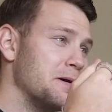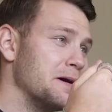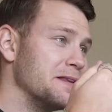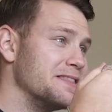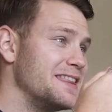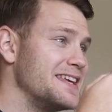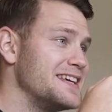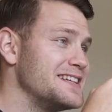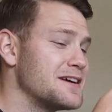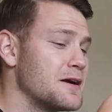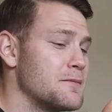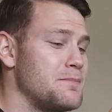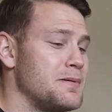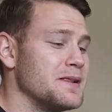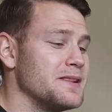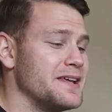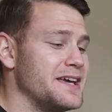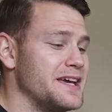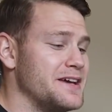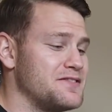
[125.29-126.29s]
But these are
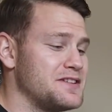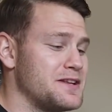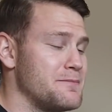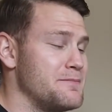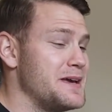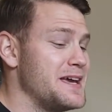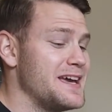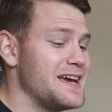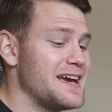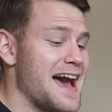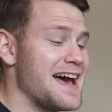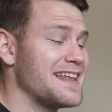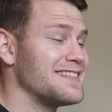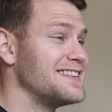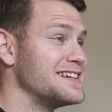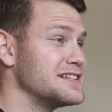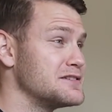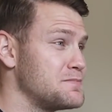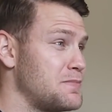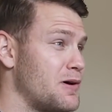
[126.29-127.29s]
believed to be, at
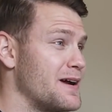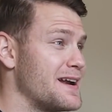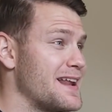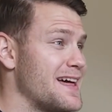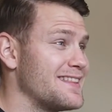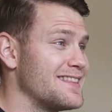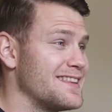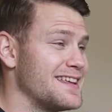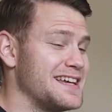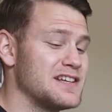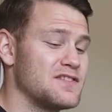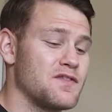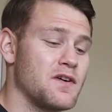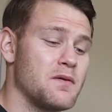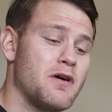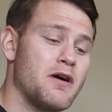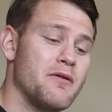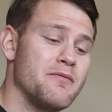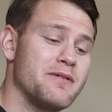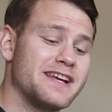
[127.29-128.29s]
this point at least, from
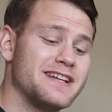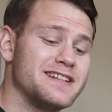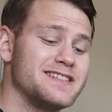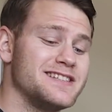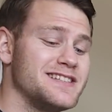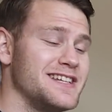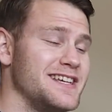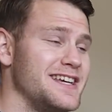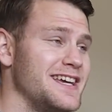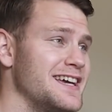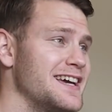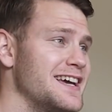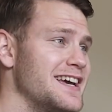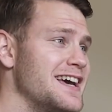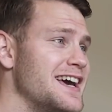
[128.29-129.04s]
what we can see,